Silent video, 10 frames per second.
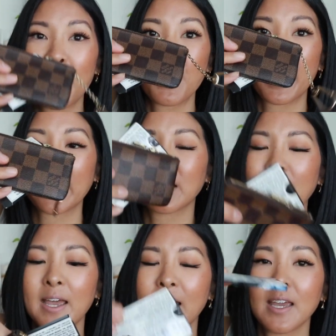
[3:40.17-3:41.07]
My
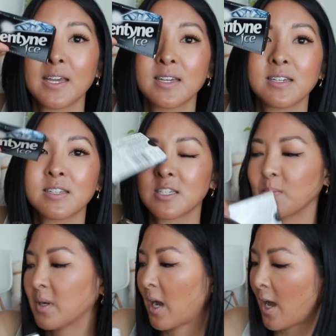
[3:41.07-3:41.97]
clay,
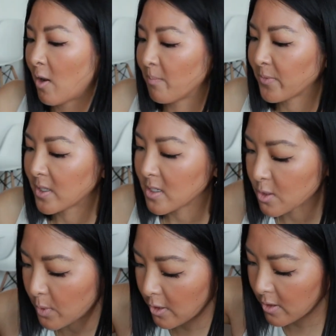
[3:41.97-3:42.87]
some gum, because
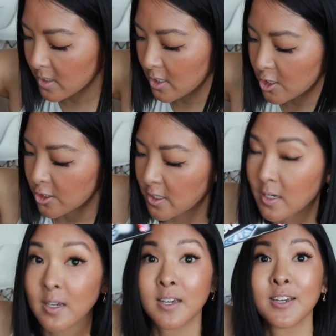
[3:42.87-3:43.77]
when you're a teacher
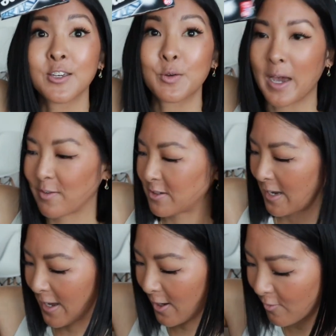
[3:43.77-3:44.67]
you have to
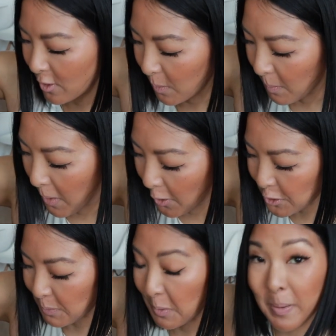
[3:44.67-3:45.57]
have
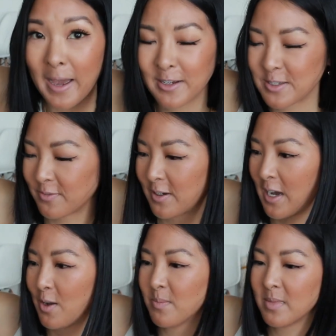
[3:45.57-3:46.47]
multiple packs of
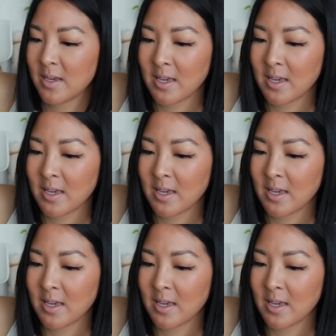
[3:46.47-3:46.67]
gum.